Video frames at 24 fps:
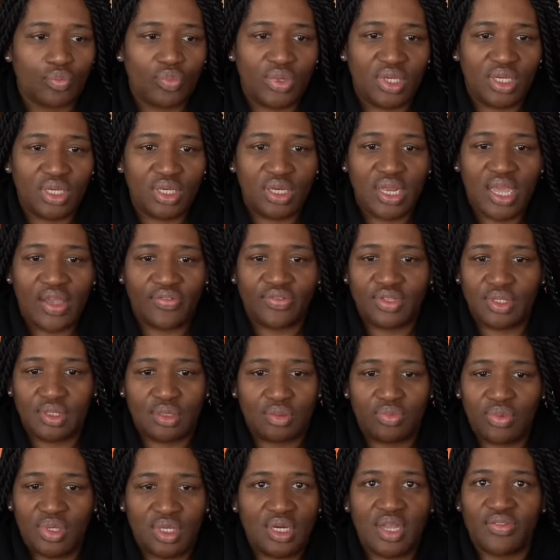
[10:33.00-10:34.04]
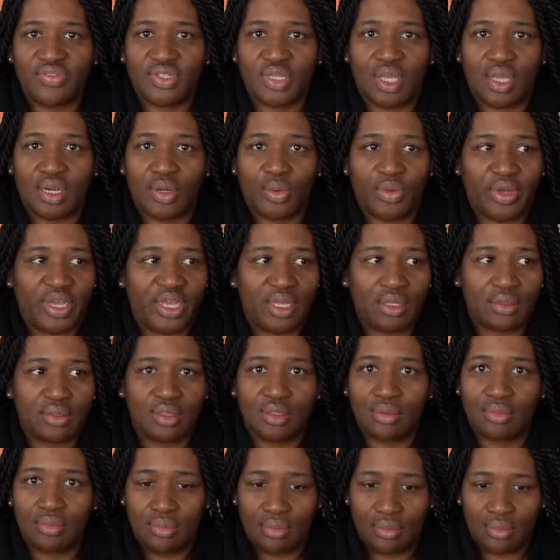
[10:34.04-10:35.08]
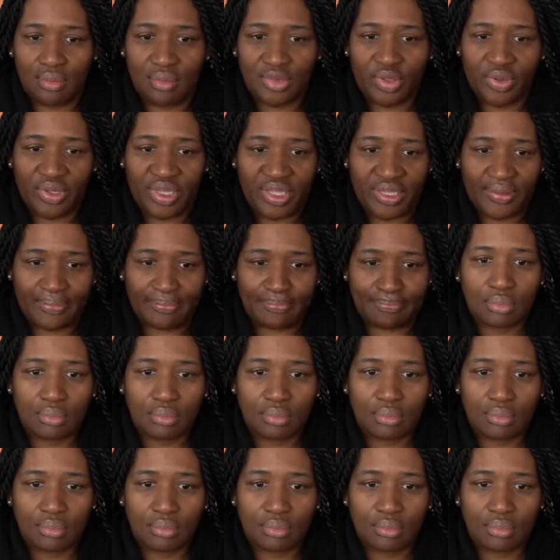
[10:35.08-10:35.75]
We didn't have to, we didn't have to cut away. Did, okay.